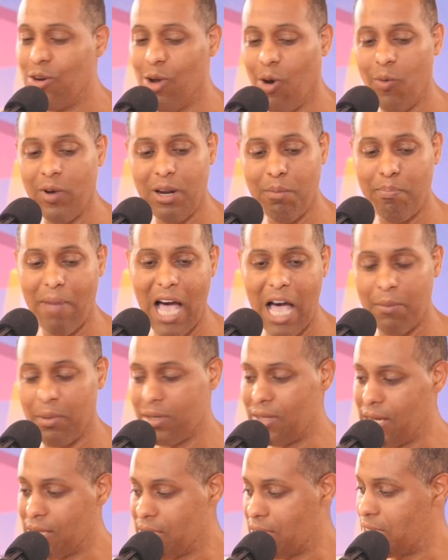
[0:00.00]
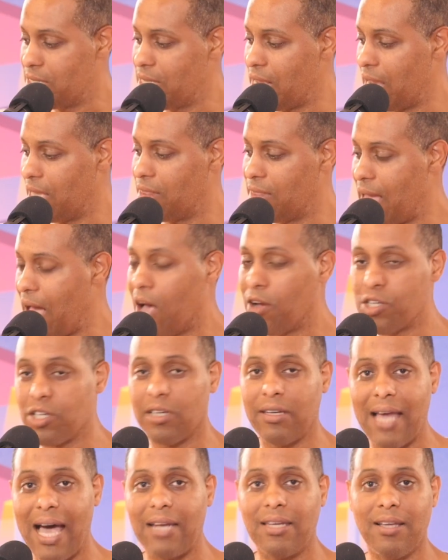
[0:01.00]
Nowhere in the Bible does it say thou
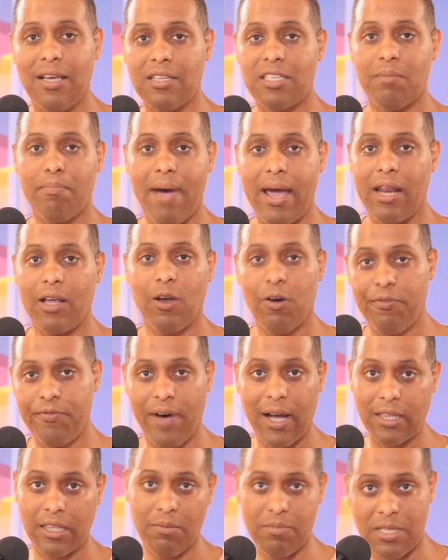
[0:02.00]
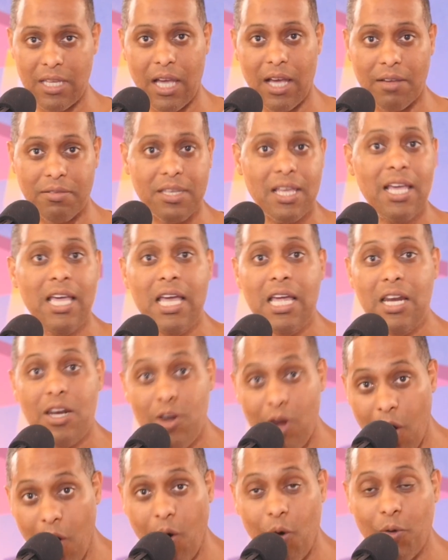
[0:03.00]
should not tell somebody to go fuck themselves.
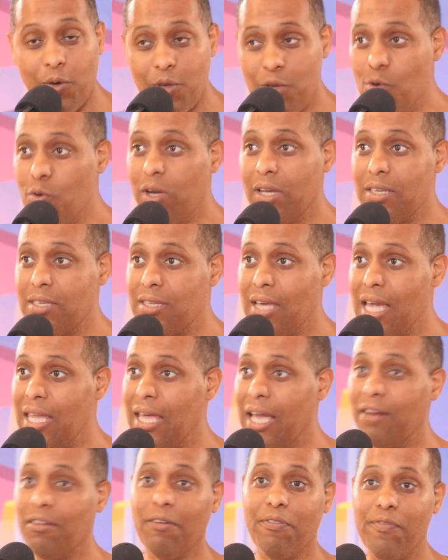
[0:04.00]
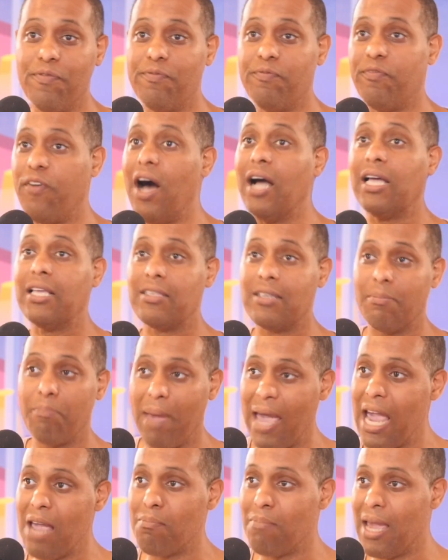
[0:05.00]
No, you can say that. The fuck is a
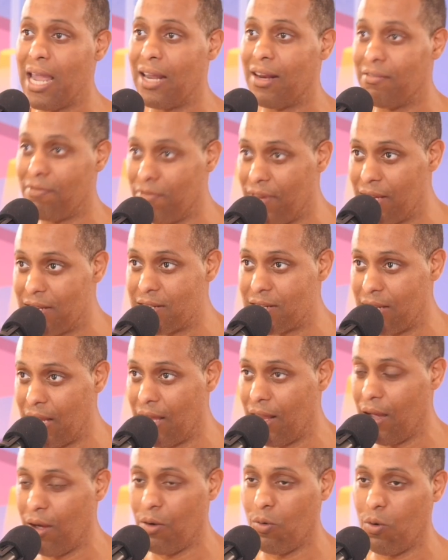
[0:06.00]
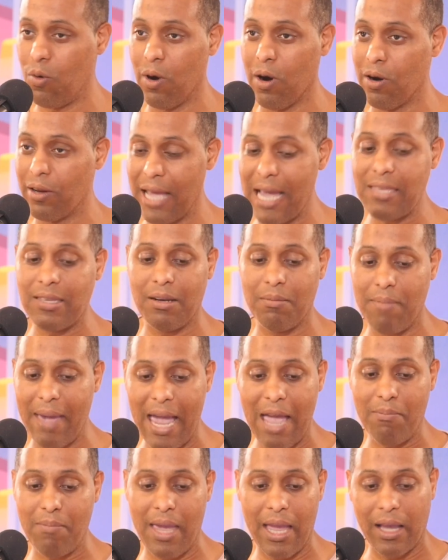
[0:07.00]
man-made invention uh, word. That's a
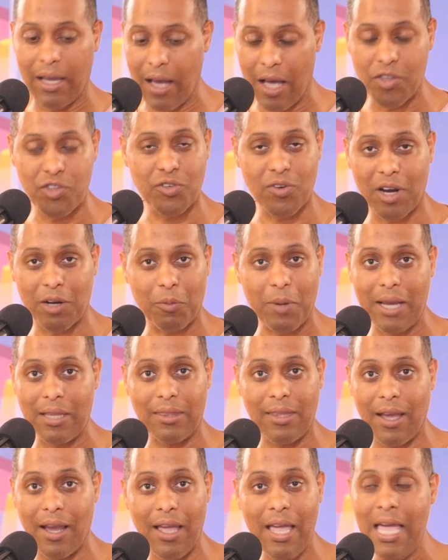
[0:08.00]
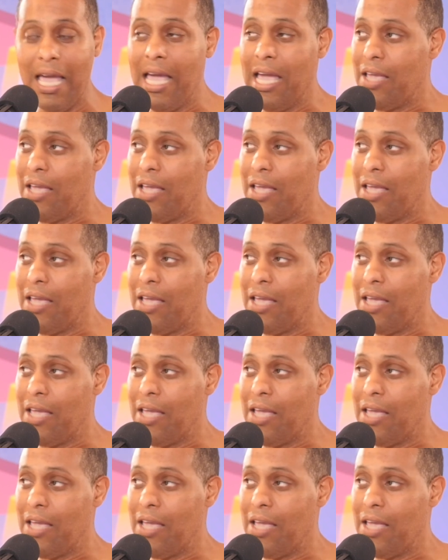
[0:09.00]
man-made construct right there.